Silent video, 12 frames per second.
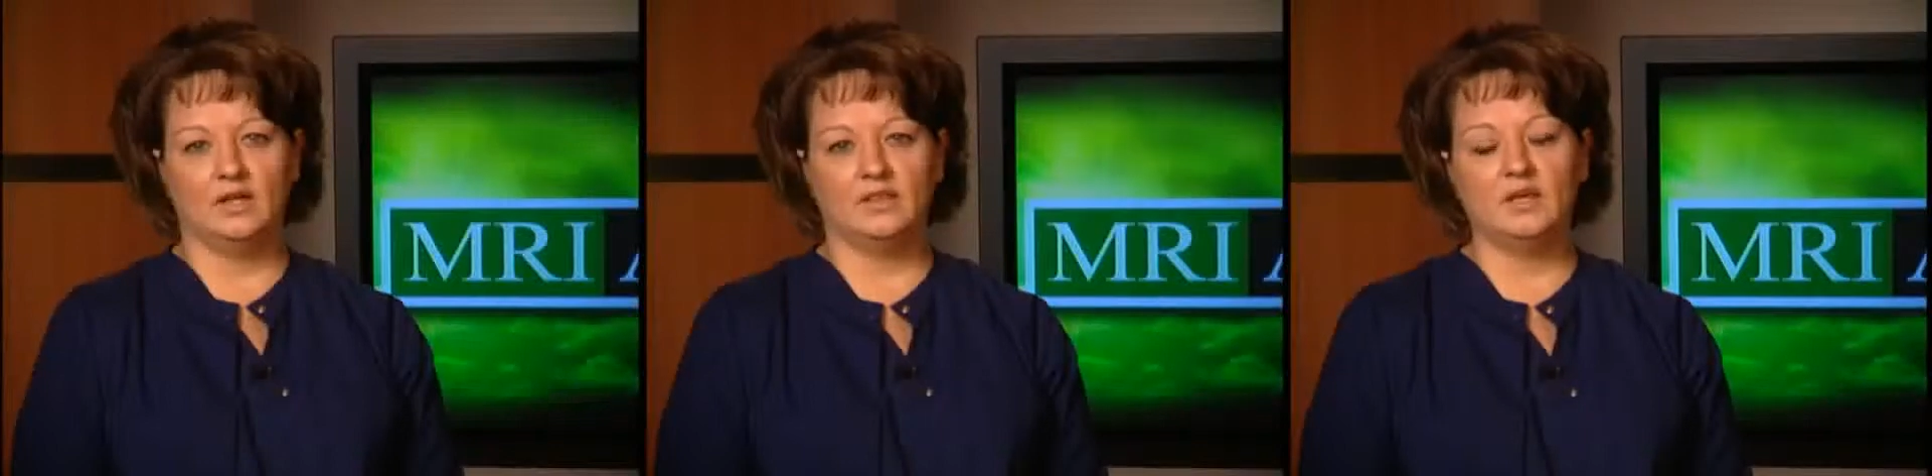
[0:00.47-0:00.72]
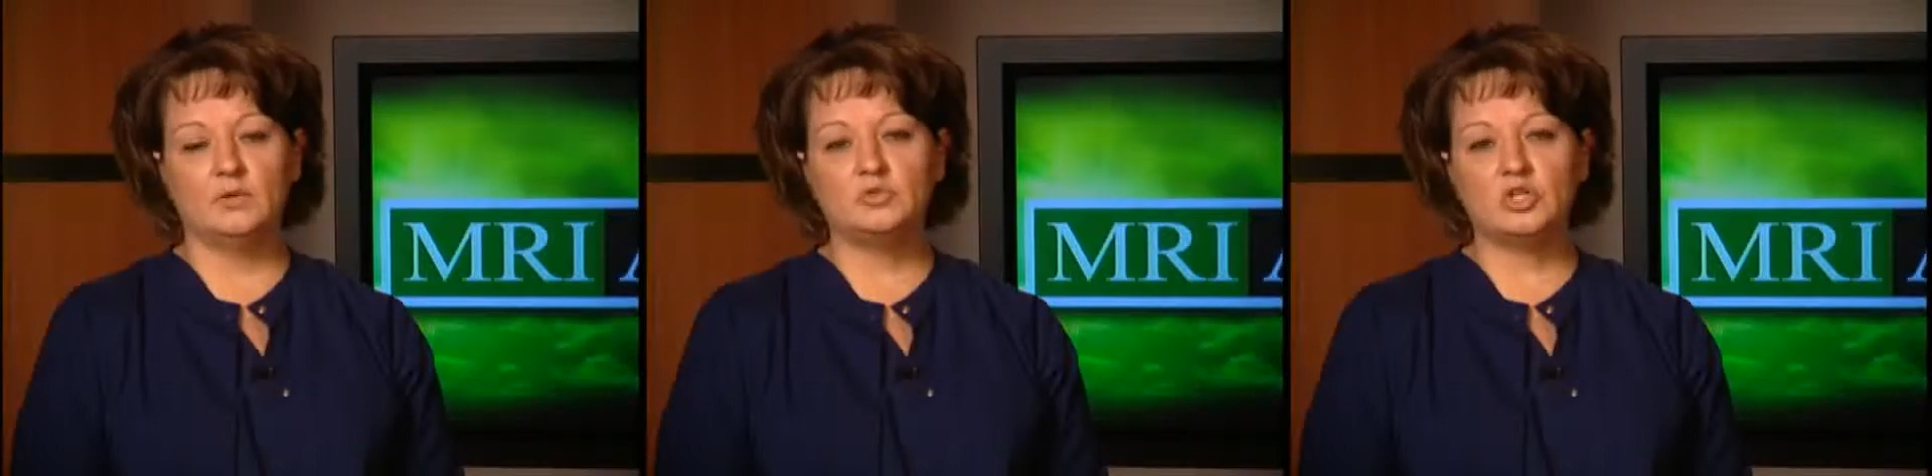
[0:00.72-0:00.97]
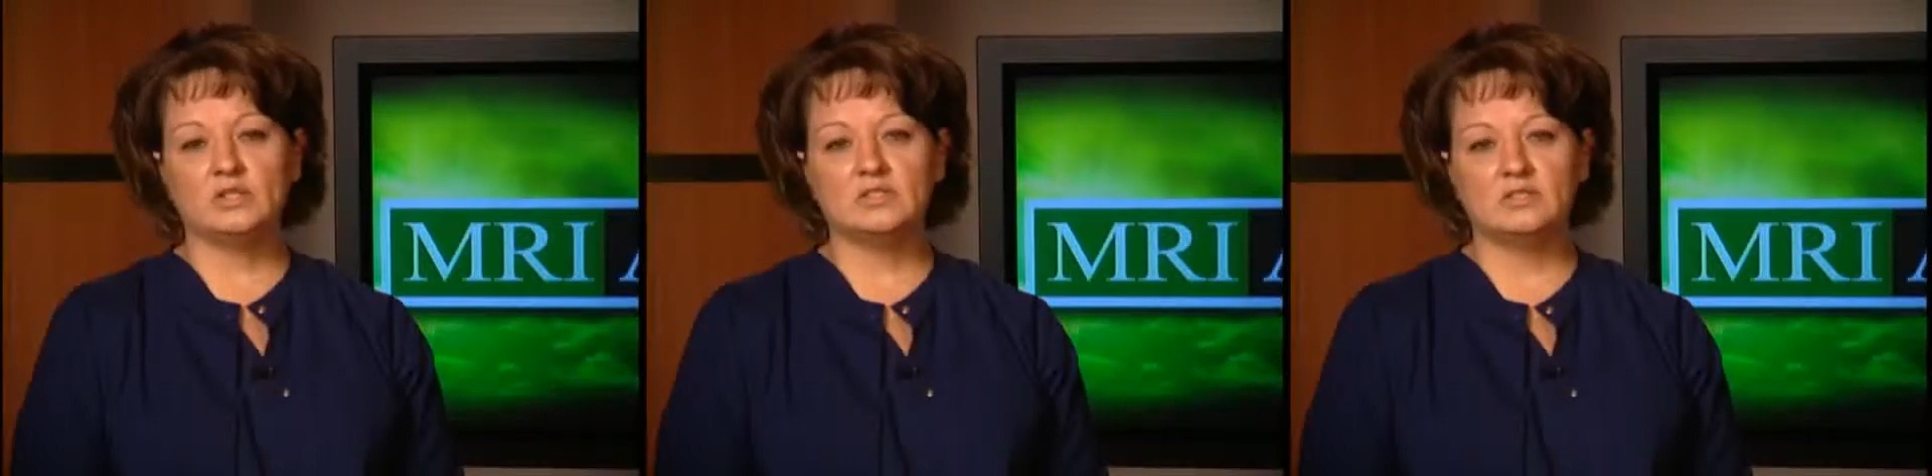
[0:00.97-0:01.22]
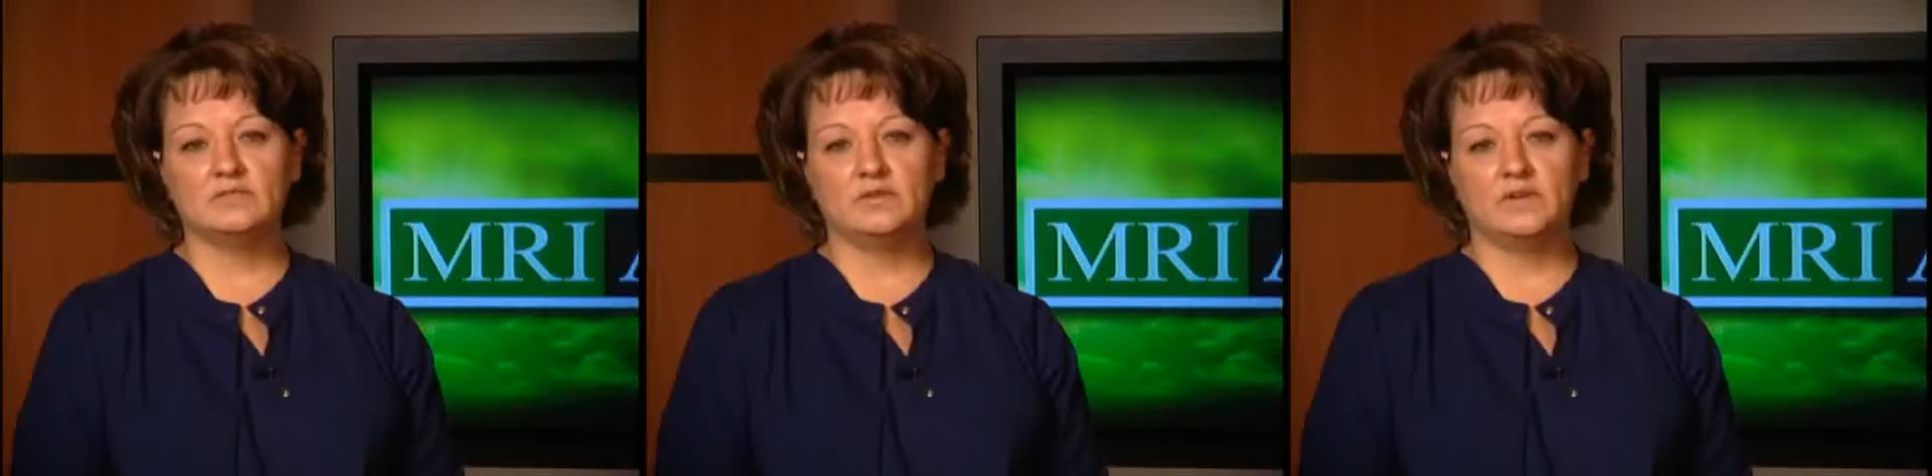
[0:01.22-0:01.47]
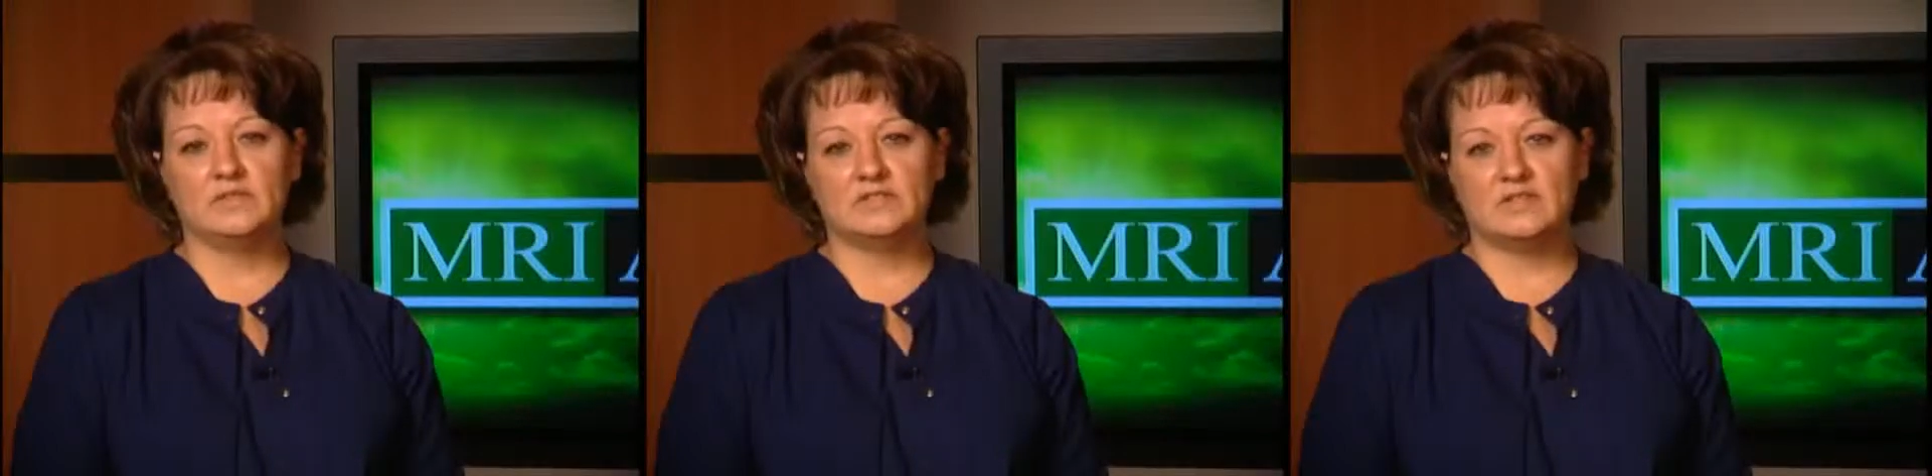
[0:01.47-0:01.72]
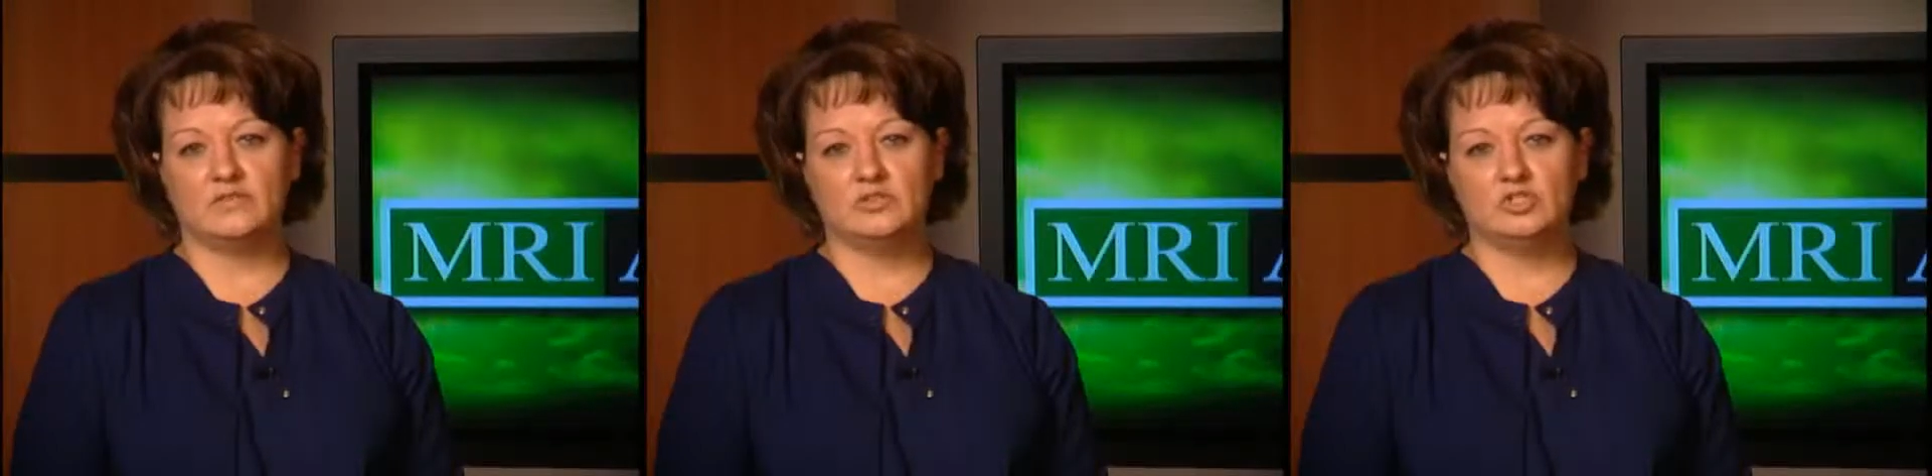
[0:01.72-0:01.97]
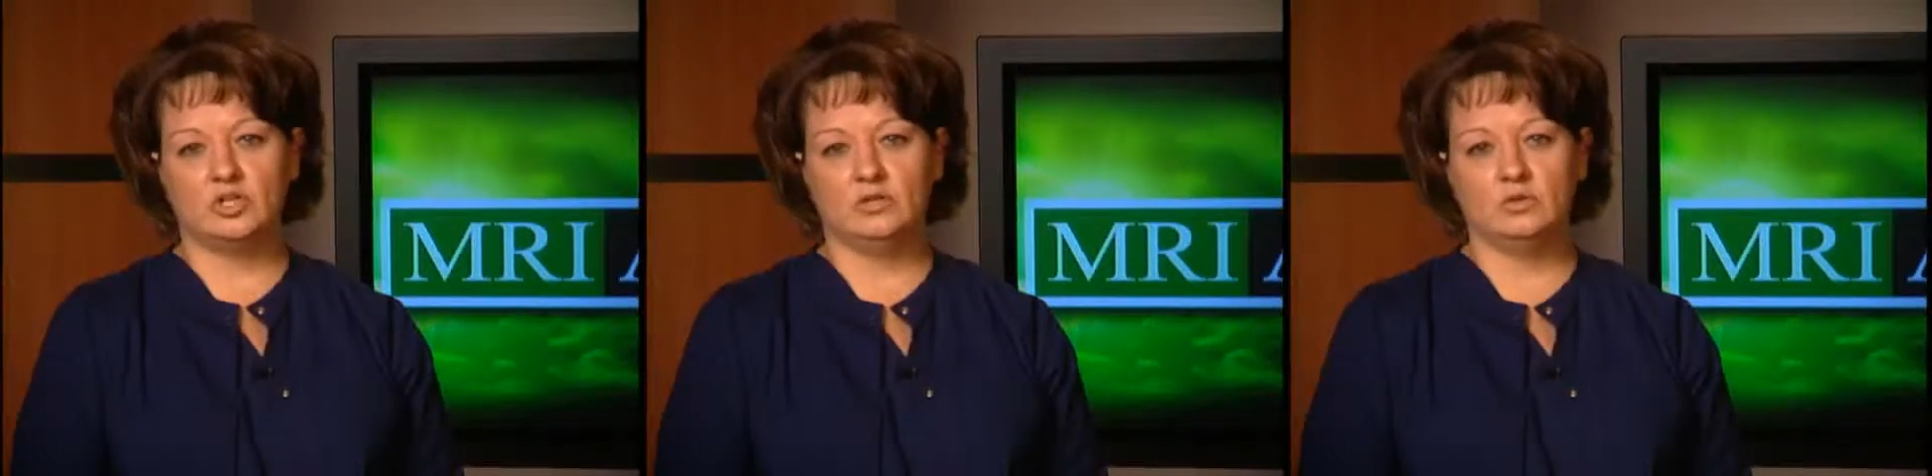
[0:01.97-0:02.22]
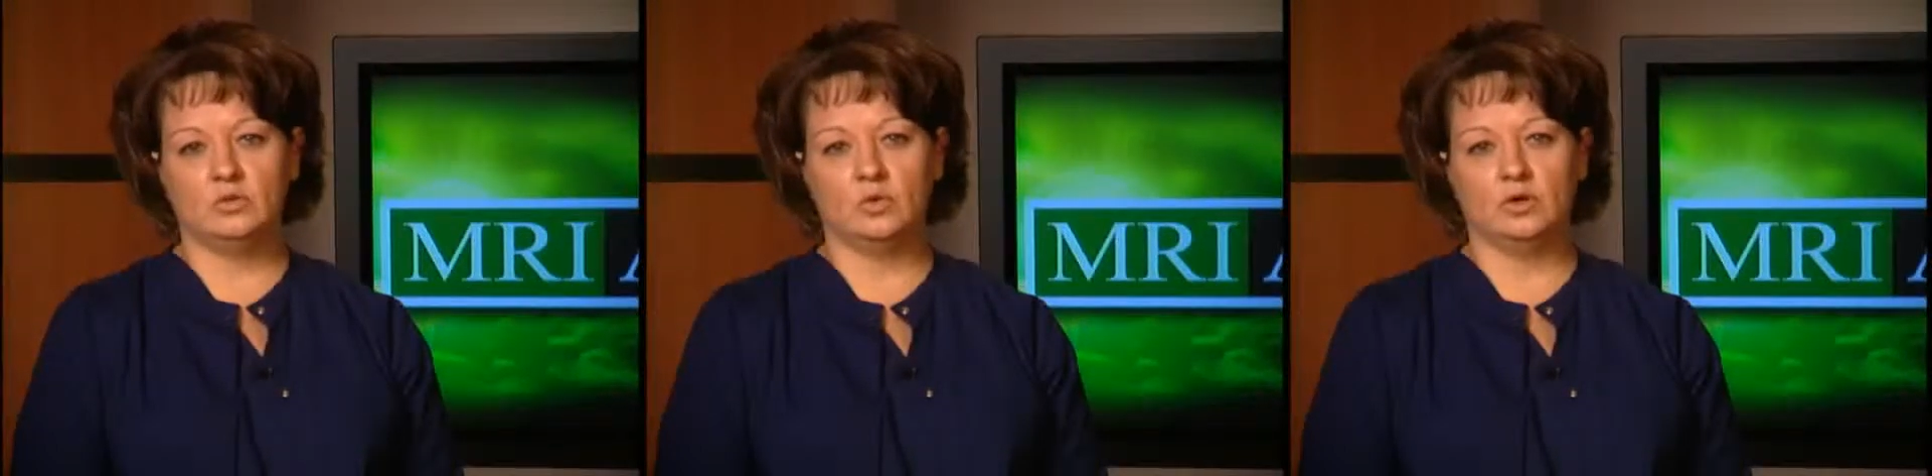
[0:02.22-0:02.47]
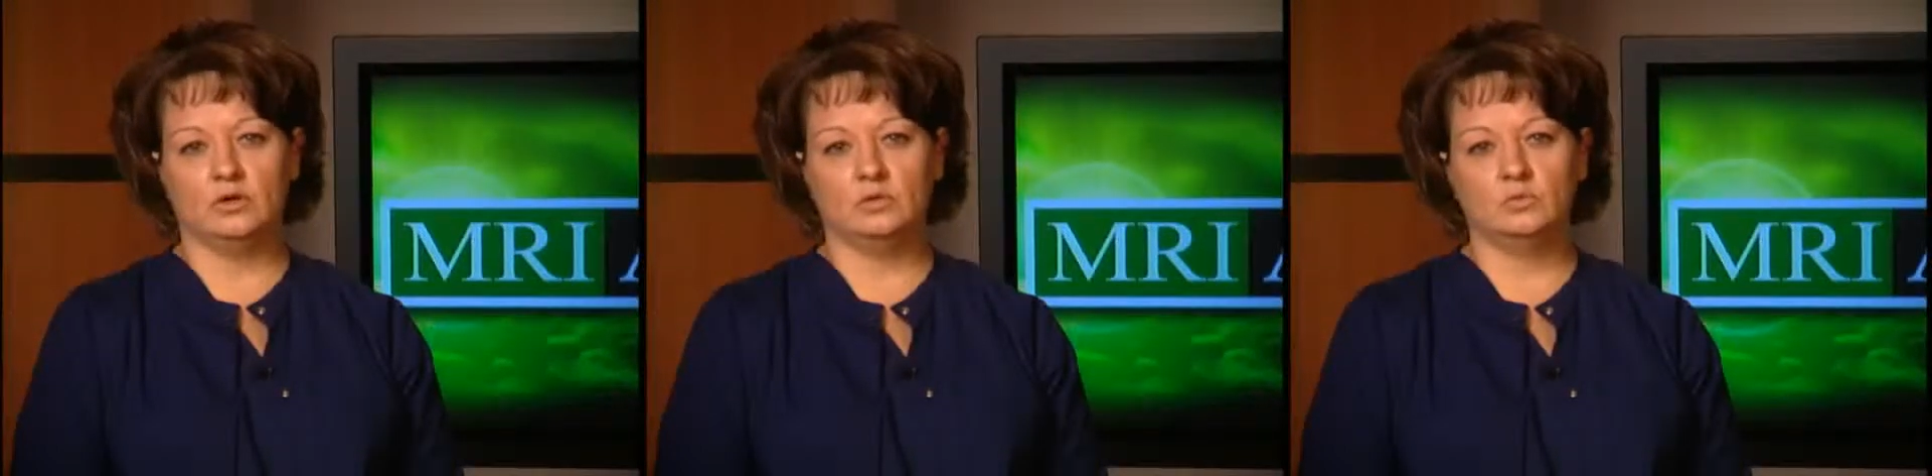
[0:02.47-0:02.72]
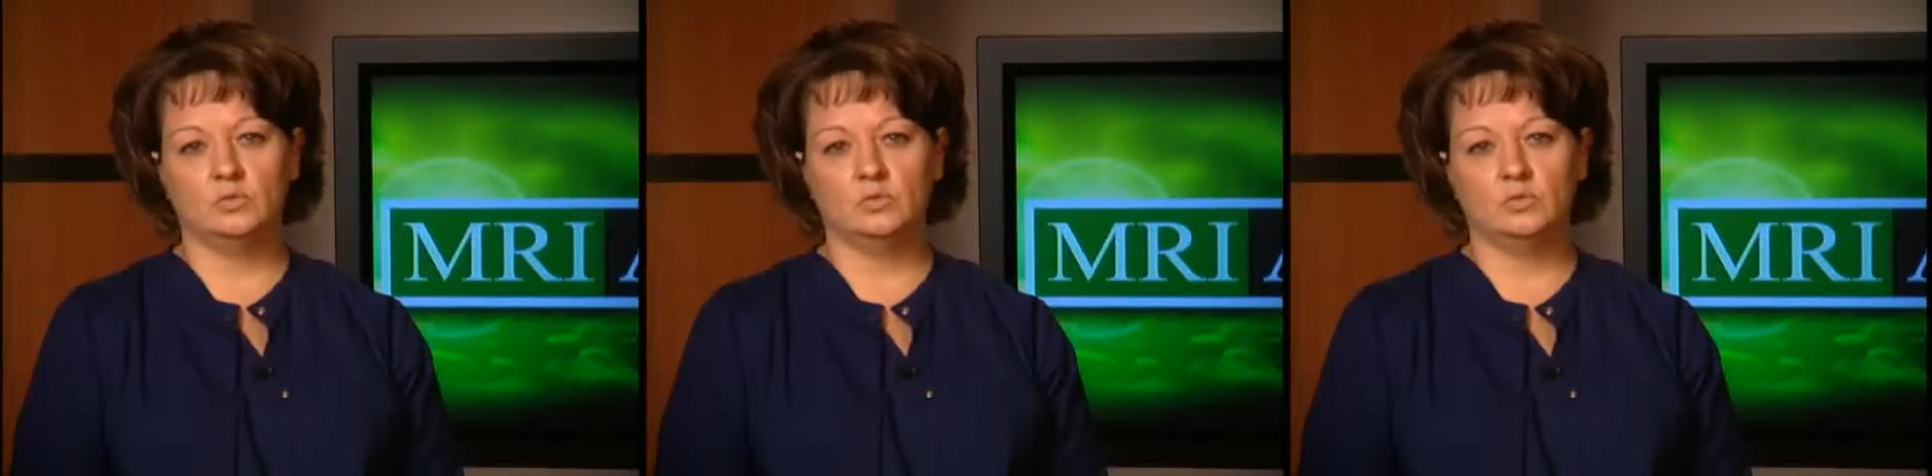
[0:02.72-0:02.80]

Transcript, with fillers: The objective of the 7-channel coil